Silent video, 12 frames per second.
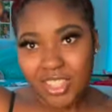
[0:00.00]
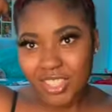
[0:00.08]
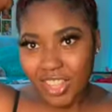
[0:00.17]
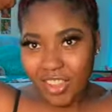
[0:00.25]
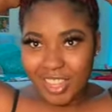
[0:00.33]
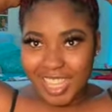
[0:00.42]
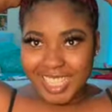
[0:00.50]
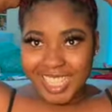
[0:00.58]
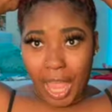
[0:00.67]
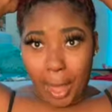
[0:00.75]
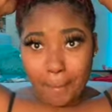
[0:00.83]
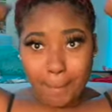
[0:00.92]
so it's
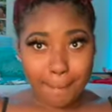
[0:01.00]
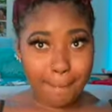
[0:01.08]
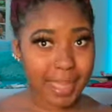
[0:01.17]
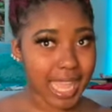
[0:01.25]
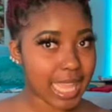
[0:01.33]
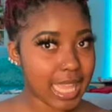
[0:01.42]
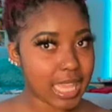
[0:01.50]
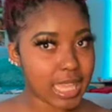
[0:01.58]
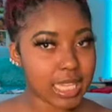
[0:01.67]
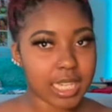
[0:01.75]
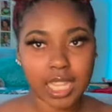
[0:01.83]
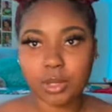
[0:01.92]
a
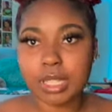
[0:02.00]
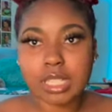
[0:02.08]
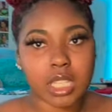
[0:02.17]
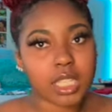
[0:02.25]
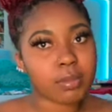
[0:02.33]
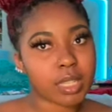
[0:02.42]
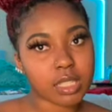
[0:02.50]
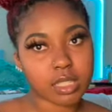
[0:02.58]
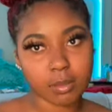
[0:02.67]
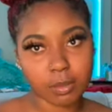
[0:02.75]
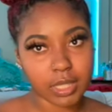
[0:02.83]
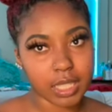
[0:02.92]
bun that's why it says my
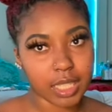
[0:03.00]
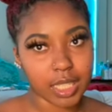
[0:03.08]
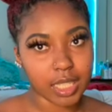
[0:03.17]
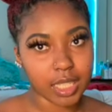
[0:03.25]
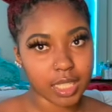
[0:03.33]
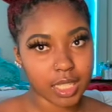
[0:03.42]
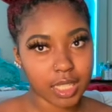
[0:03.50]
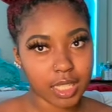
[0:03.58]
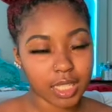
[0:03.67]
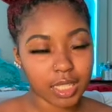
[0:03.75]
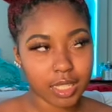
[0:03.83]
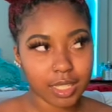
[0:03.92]
simple like
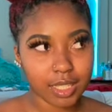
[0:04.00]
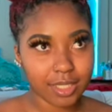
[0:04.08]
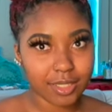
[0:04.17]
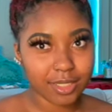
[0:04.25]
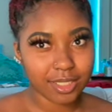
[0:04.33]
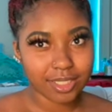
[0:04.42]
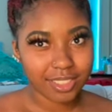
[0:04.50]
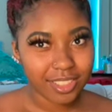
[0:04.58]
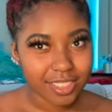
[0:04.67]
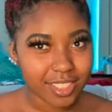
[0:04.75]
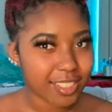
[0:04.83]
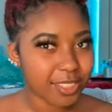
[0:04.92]
we
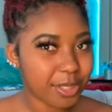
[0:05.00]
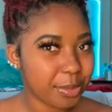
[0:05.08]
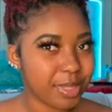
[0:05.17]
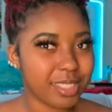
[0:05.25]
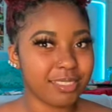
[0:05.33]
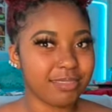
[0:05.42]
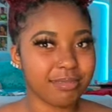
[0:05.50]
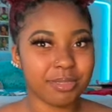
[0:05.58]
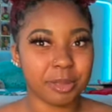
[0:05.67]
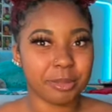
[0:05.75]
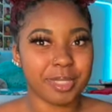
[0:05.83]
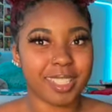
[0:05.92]
don't do a bun
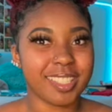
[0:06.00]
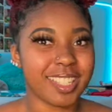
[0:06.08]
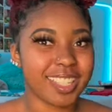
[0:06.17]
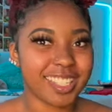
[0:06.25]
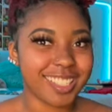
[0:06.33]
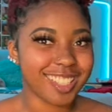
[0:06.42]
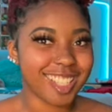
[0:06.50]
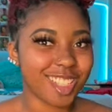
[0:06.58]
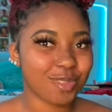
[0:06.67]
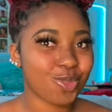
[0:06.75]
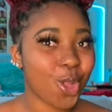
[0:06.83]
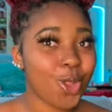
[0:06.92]
with braids or anything
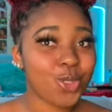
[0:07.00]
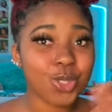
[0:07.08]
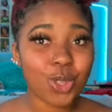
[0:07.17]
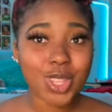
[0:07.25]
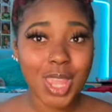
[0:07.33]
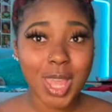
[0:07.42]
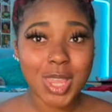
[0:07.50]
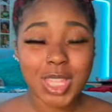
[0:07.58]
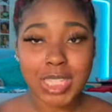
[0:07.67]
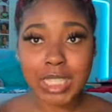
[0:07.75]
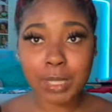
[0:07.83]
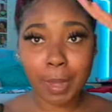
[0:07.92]
so yeah
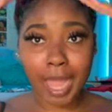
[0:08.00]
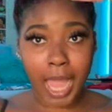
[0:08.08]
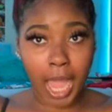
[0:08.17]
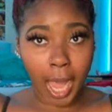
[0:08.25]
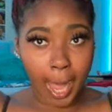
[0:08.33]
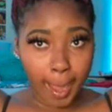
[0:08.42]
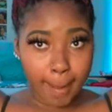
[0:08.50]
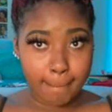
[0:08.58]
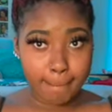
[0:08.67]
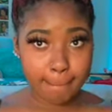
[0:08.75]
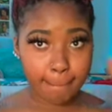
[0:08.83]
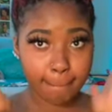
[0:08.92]
this is my
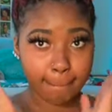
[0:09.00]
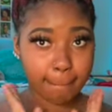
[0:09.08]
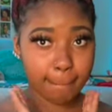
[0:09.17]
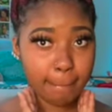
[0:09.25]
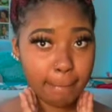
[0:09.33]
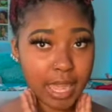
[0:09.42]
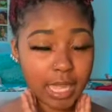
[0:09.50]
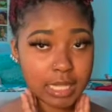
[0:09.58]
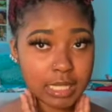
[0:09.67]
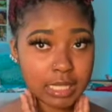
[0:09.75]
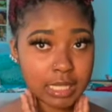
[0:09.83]
bun